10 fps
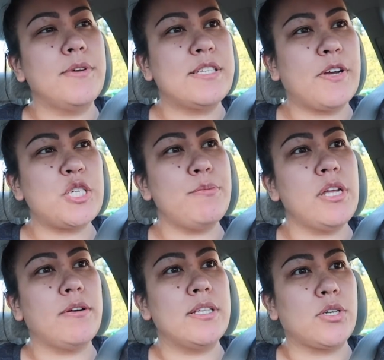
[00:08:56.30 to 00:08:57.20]
his freshman
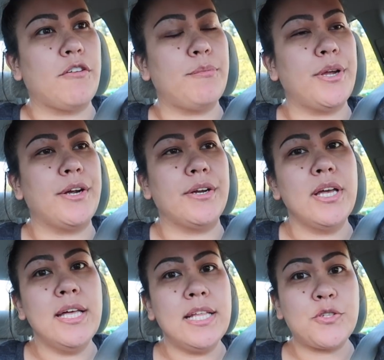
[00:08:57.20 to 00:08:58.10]
year and sophomore year.
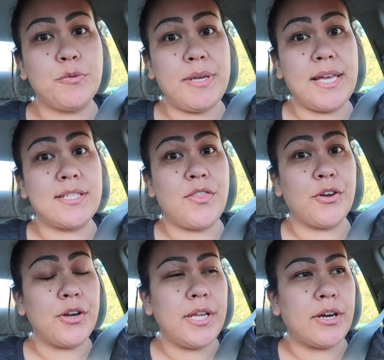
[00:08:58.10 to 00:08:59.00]
This will be his
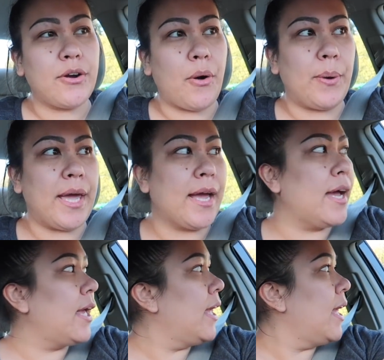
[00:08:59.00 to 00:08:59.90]
third year
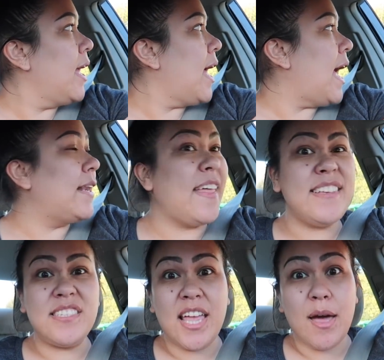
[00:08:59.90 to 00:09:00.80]
going, and they
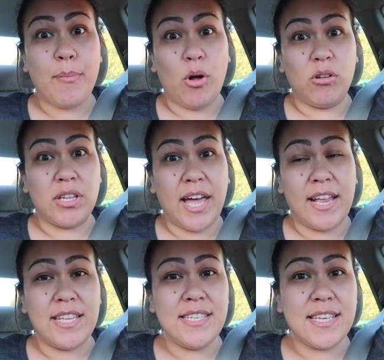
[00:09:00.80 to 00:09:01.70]
stay up all
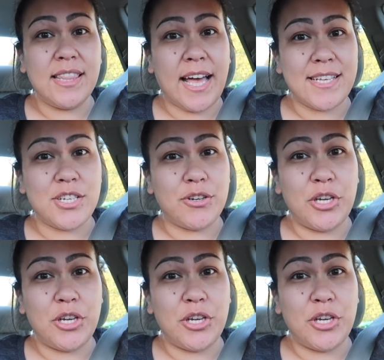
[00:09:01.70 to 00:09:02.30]
night. He said last year